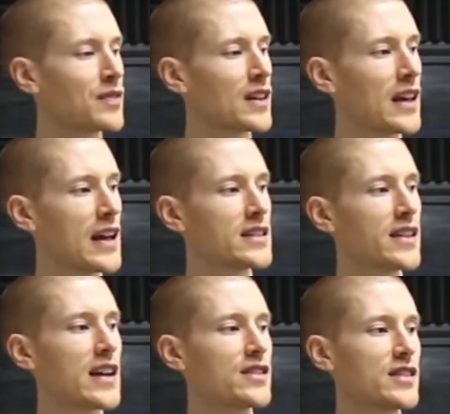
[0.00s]
Okay, so
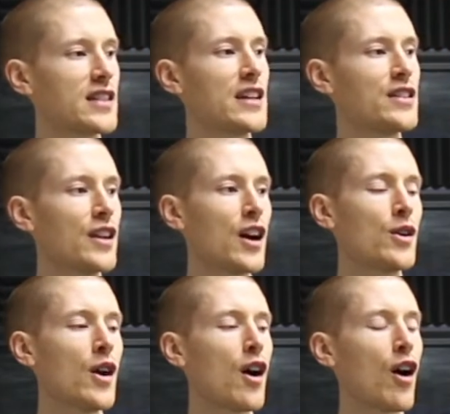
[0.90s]
that's just letting you
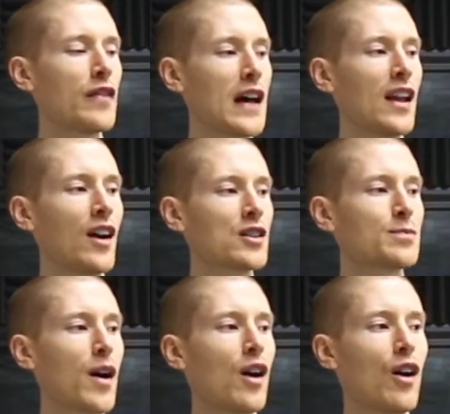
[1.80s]
know on that last
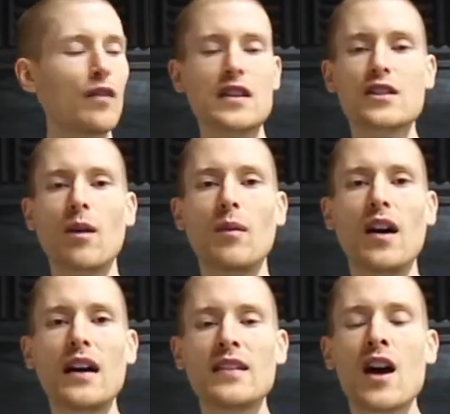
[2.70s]
bar on the top
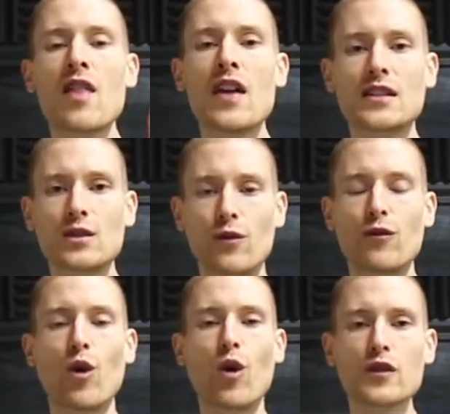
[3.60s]
line, that's the
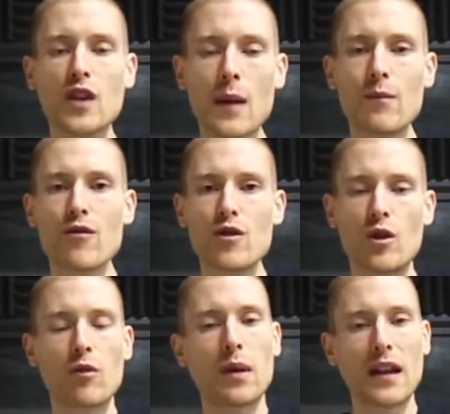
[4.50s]
4th time through
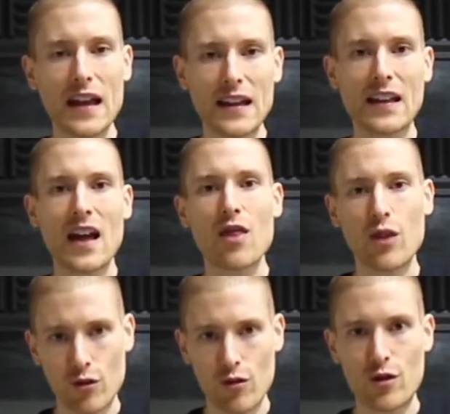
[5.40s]
of playing the
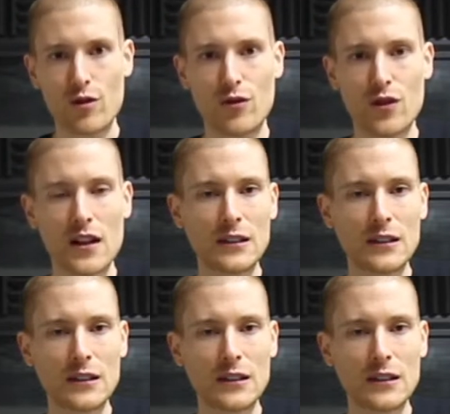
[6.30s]
groove.